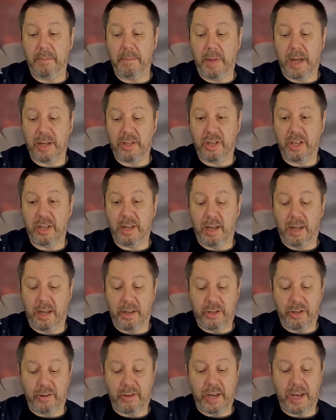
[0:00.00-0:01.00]
Much
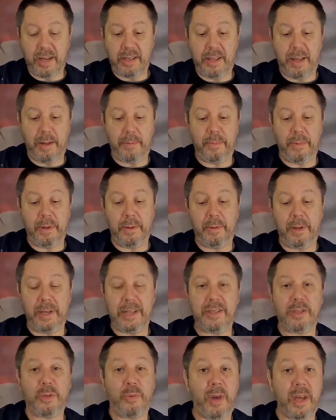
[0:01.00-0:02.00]
larger. I guess they're at
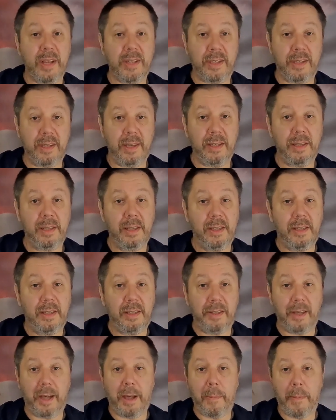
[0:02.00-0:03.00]
least twice the
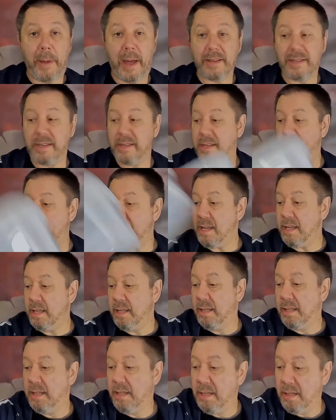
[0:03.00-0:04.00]
capacity
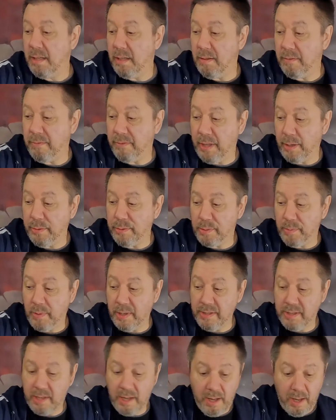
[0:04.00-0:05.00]
of those
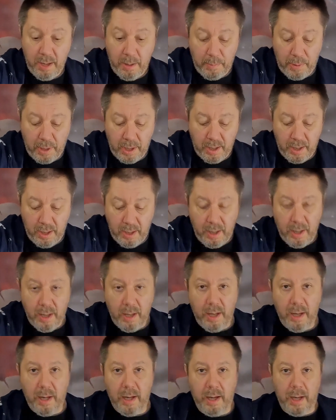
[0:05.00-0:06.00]
ones, but
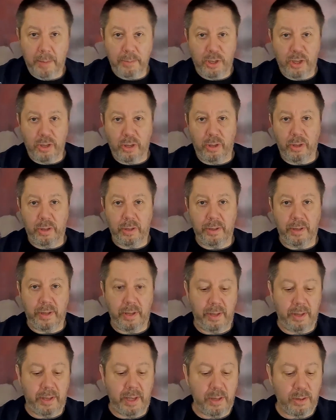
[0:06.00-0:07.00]
I'm sure
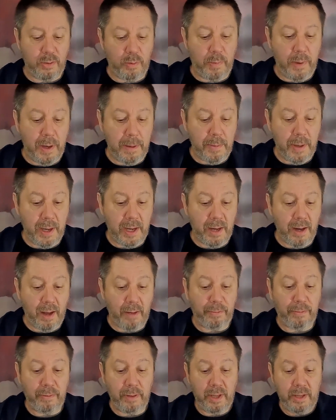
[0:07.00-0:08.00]
these will be big
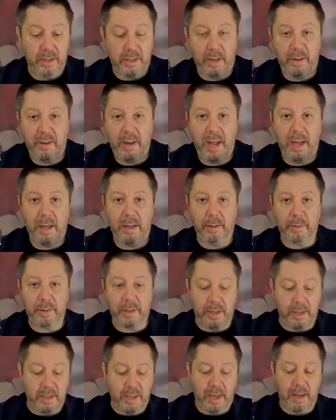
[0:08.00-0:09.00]
enough. So now I'm
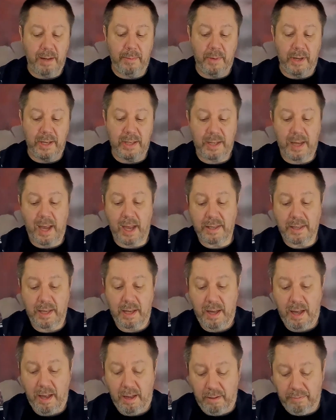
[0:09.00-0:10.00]
going to take my
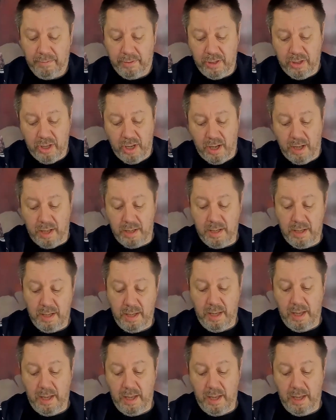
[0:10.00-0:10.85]
scatter out of the jar